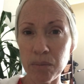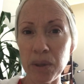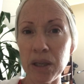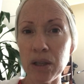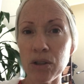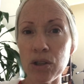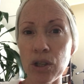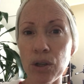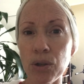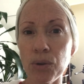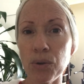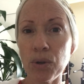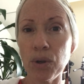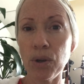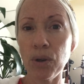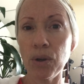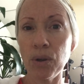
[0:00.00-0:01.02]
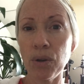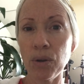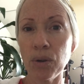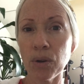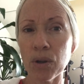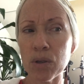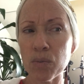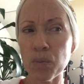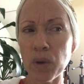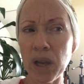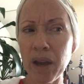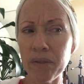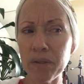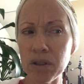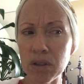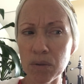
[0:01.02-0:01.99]
be or do because we
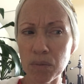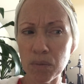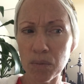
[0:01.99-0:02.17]
haven't